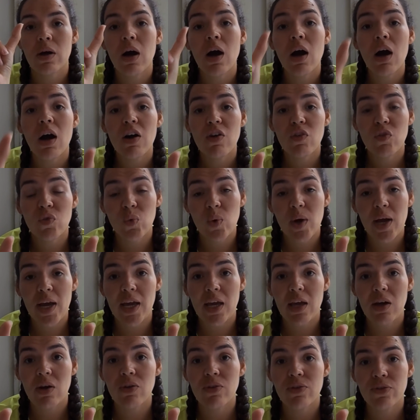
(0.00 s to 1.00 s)

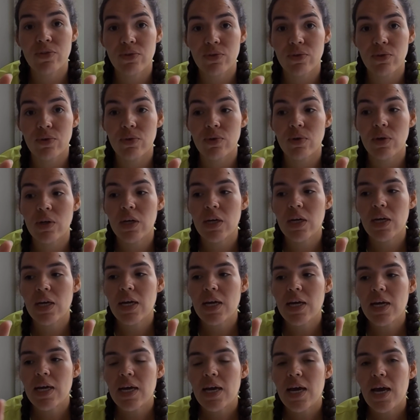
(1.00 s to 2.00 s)
Halfway Hostel.
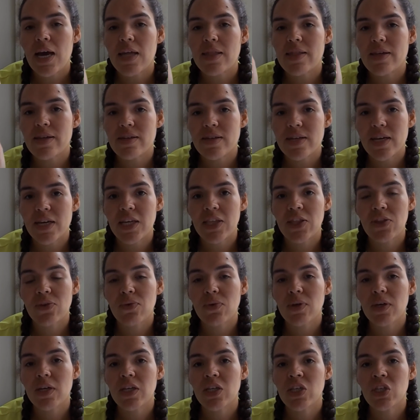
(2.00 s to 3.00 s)
And then day
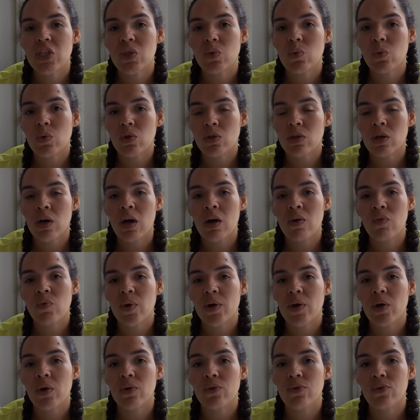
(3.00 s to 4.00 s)
3, she walked
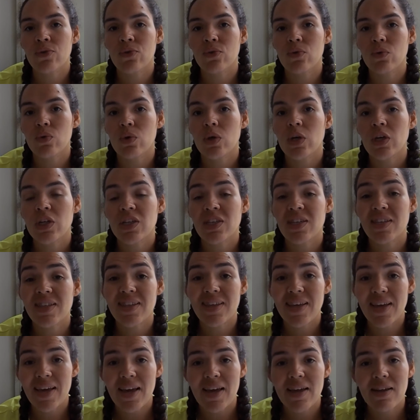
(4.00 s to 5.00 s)
Halfway Hostel to
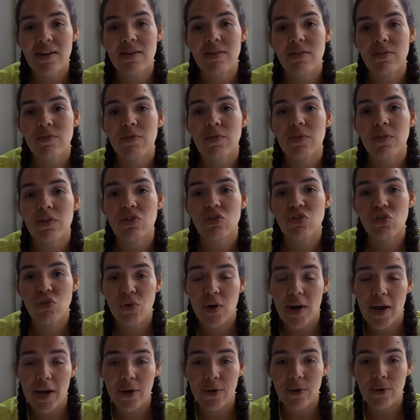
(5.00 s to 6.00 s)
the end of the
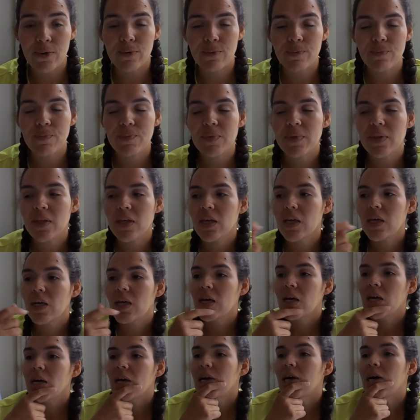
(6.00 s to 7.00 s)
trail.
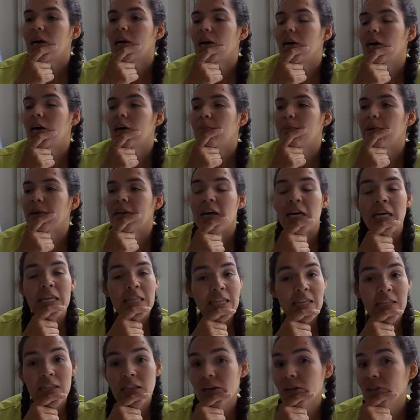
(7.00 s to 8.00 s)
And I
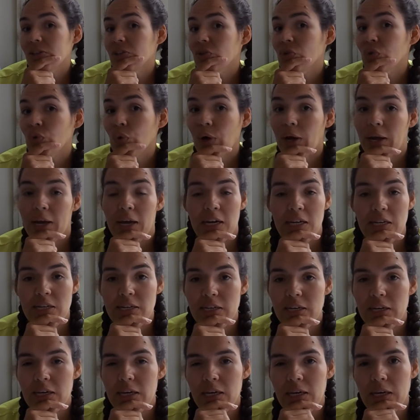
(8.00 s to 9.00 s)
think that was a great
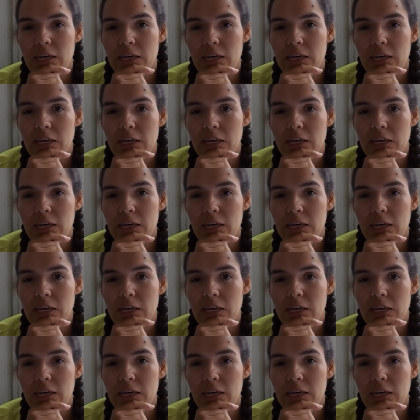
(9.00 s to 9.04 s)
idea.